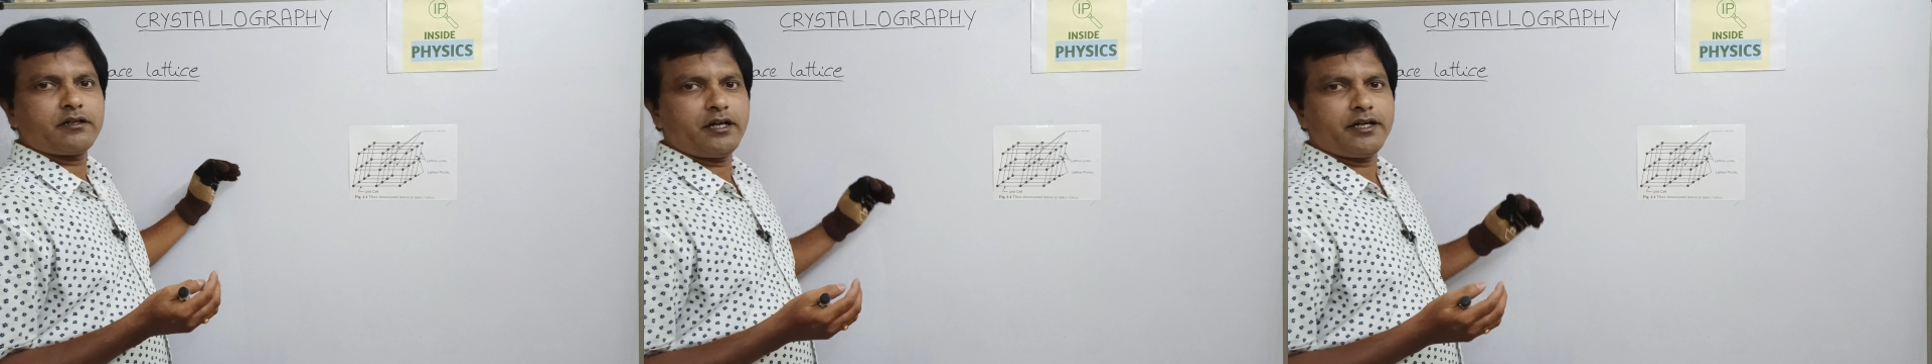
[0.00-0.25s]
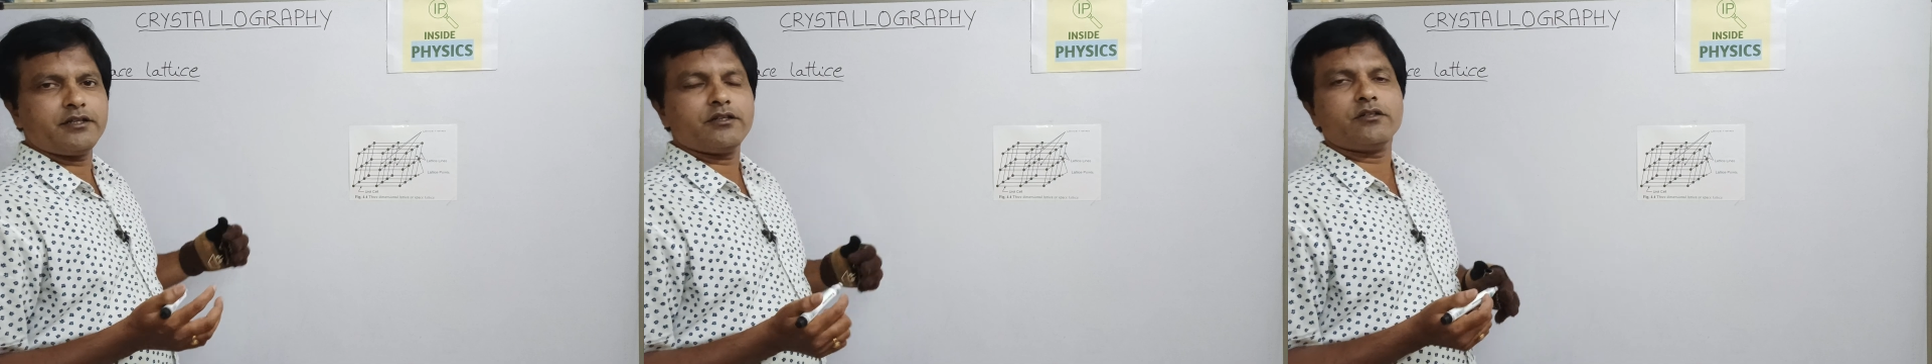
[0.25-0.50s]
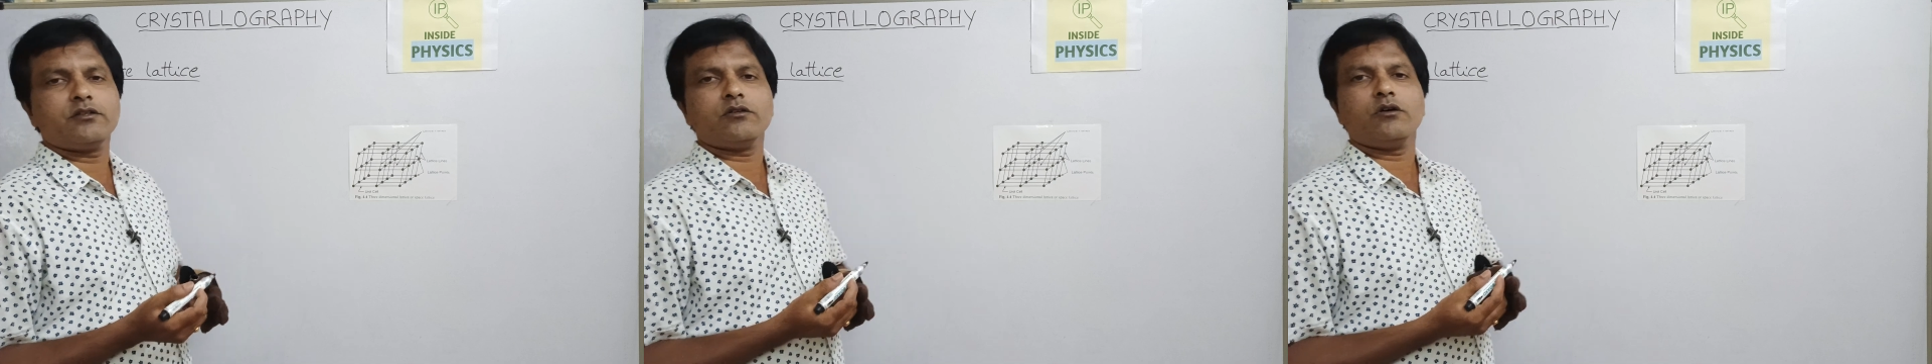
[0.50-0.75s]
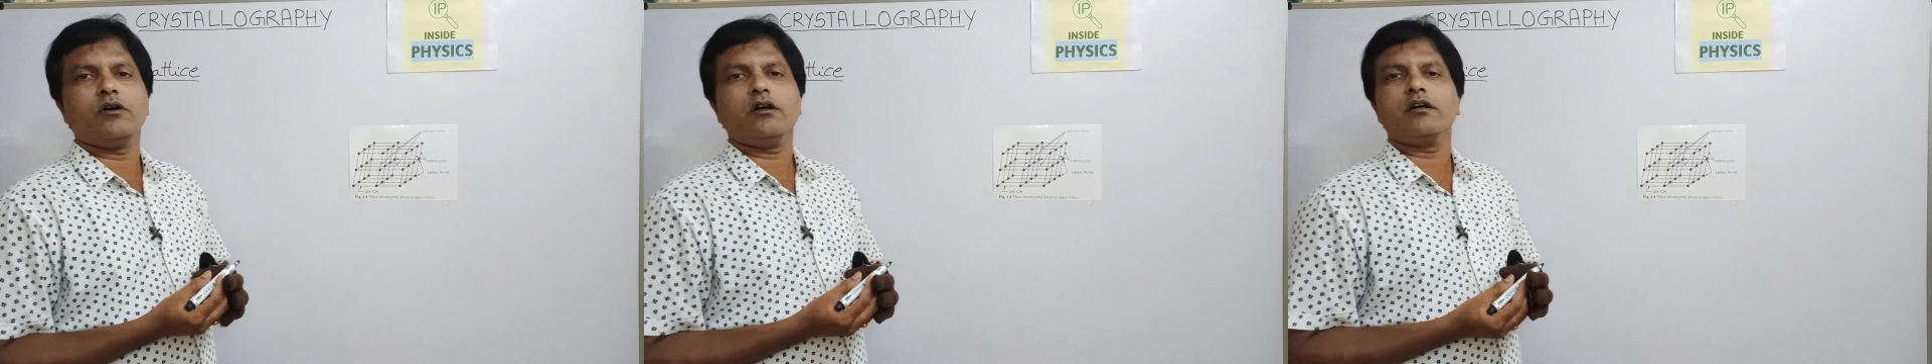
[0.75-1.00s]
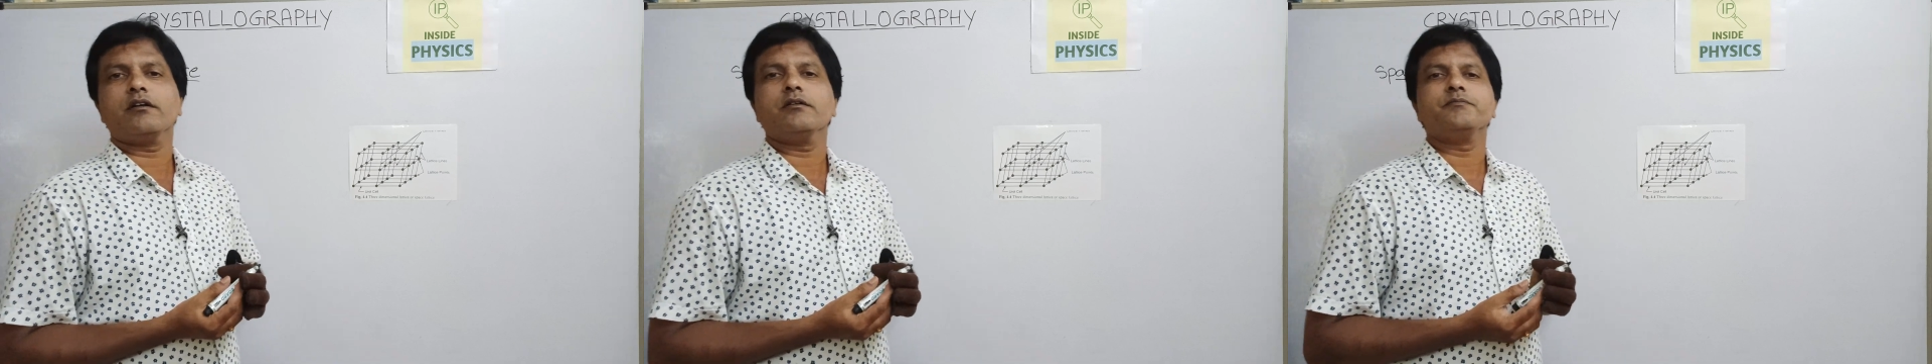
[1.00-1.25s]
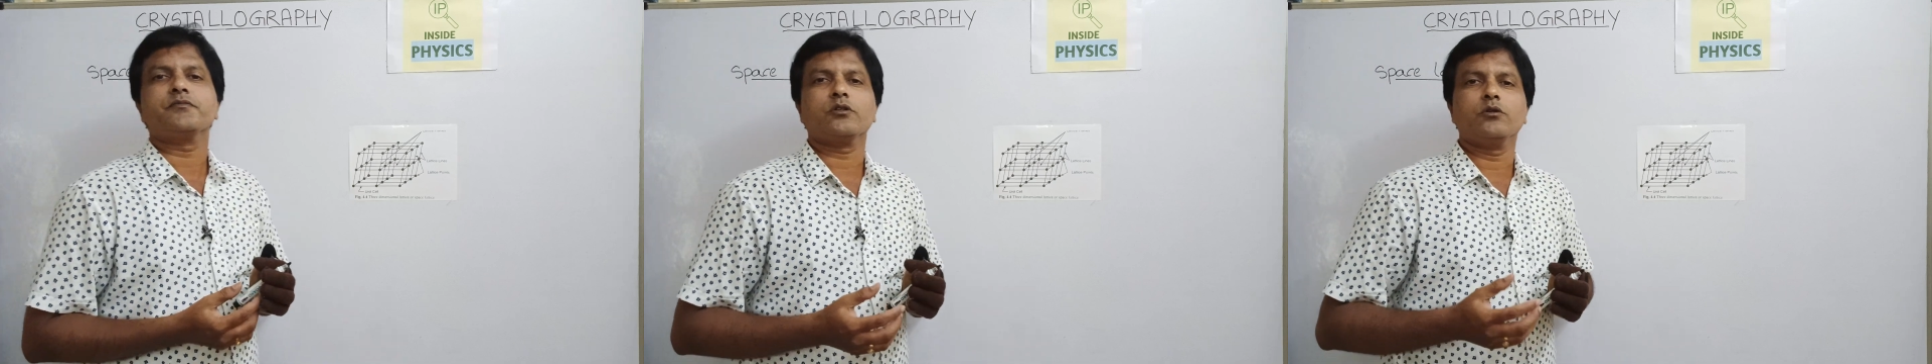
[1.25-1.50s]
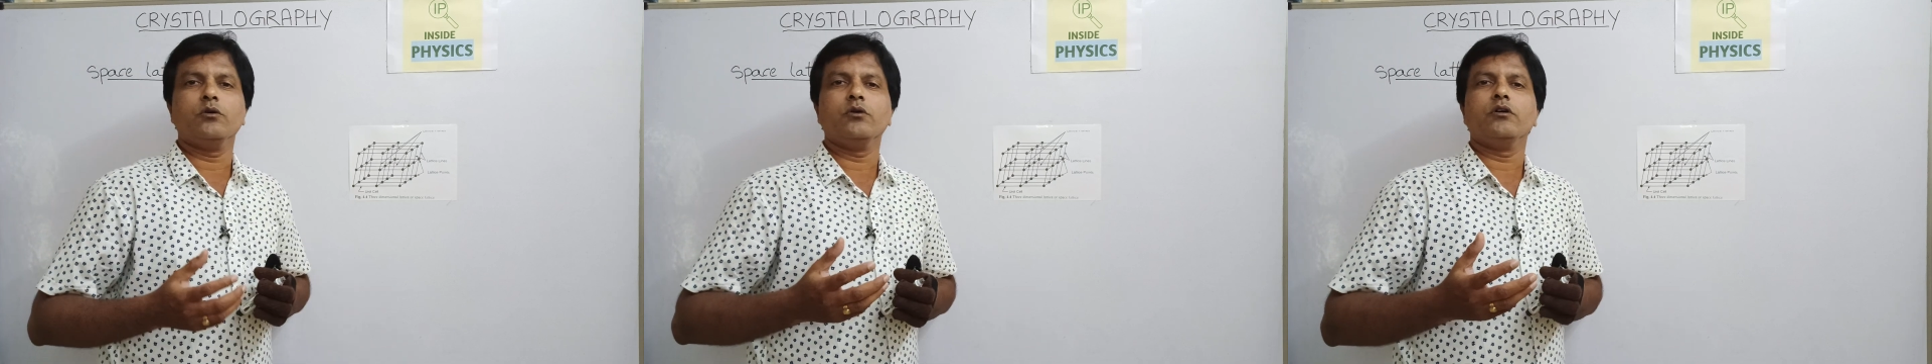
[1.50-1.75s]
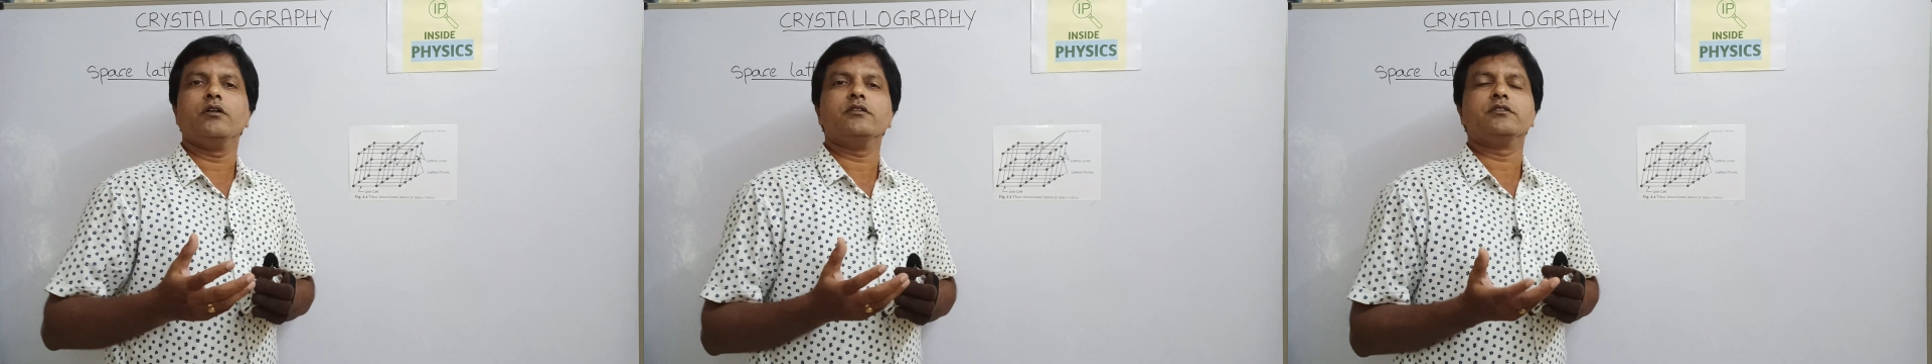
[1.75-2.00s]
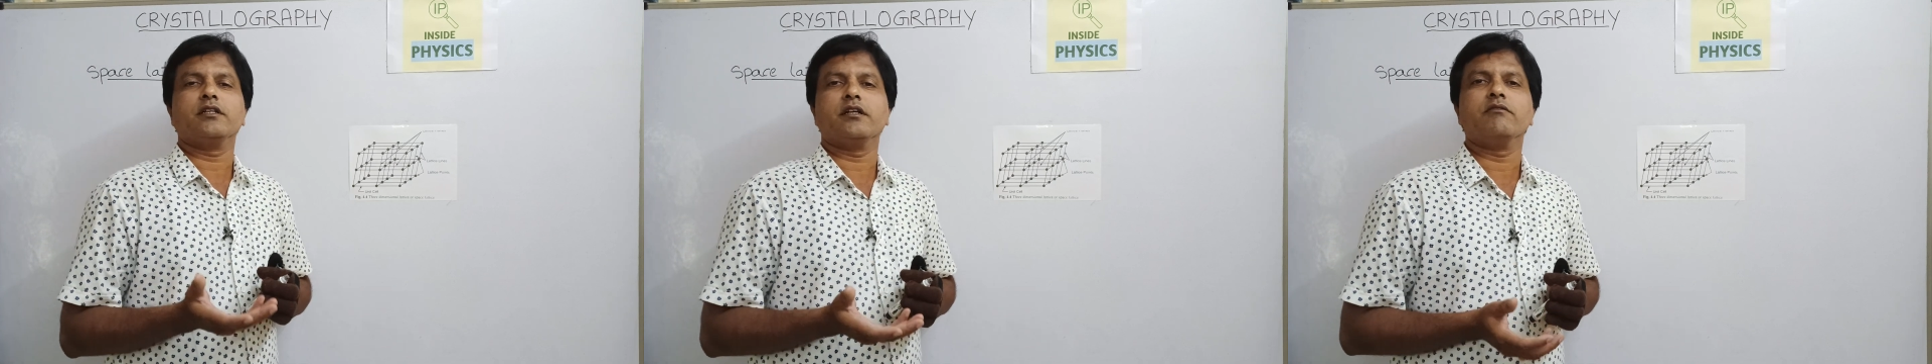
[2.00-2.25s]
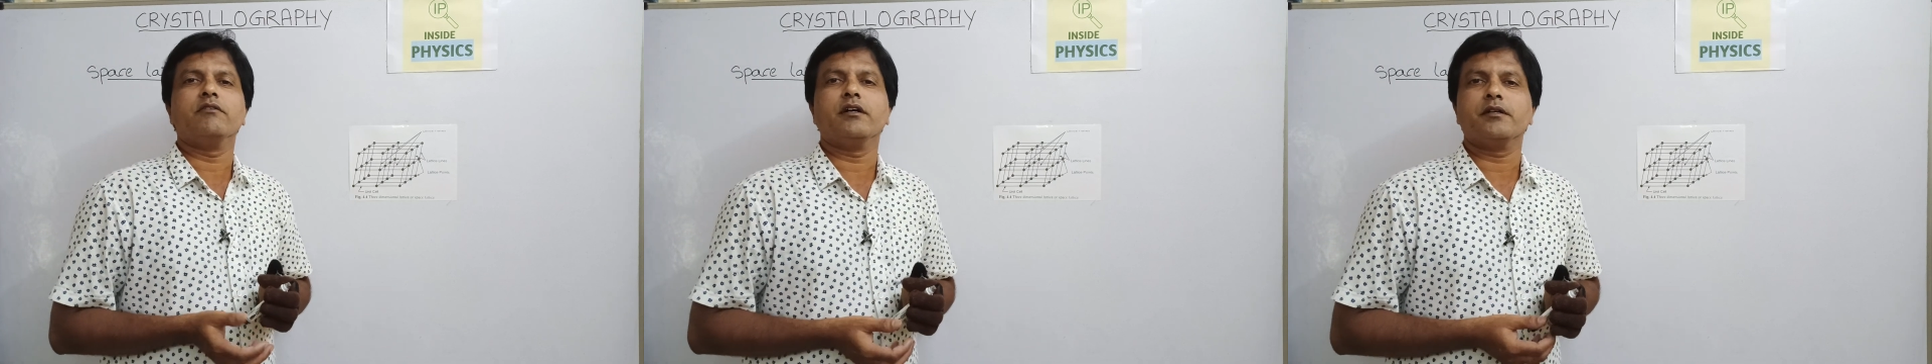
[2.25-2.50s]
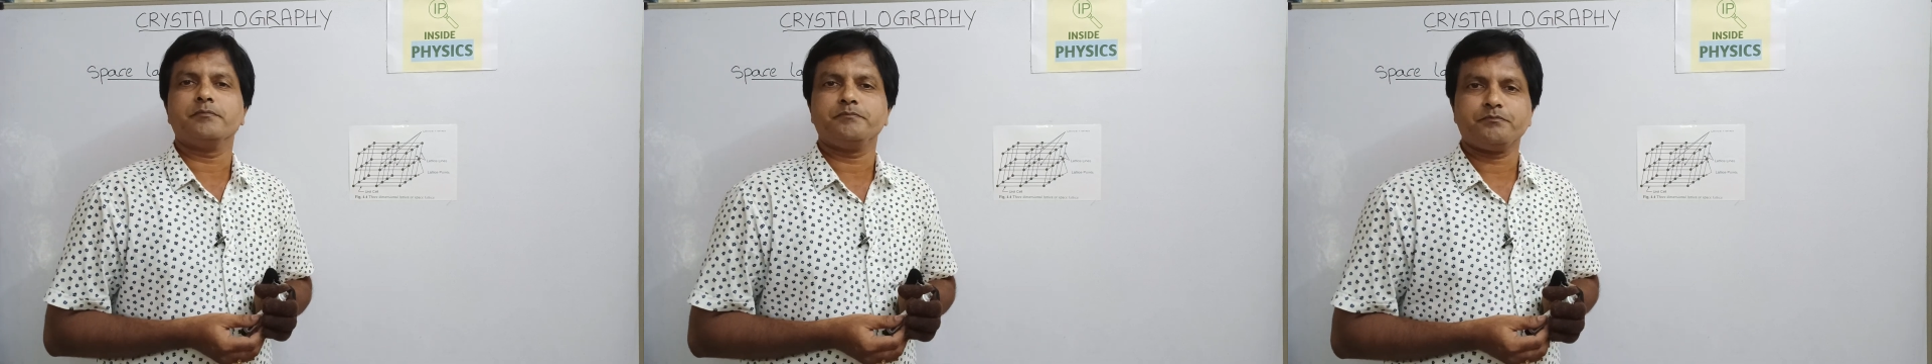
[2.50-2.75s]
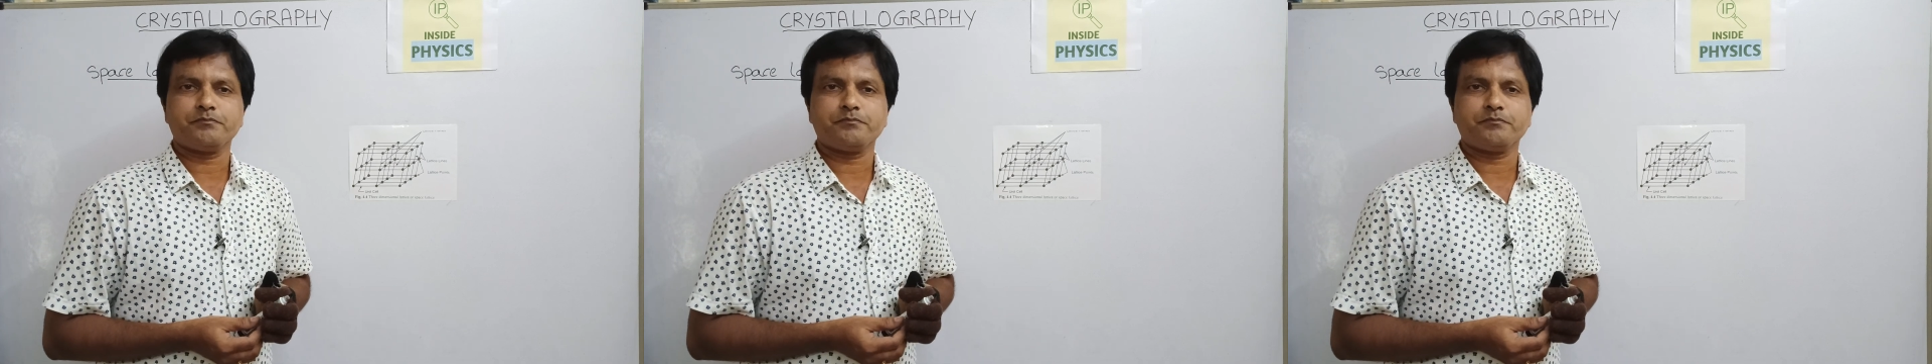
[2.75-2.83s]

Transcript: iron or gold, silver,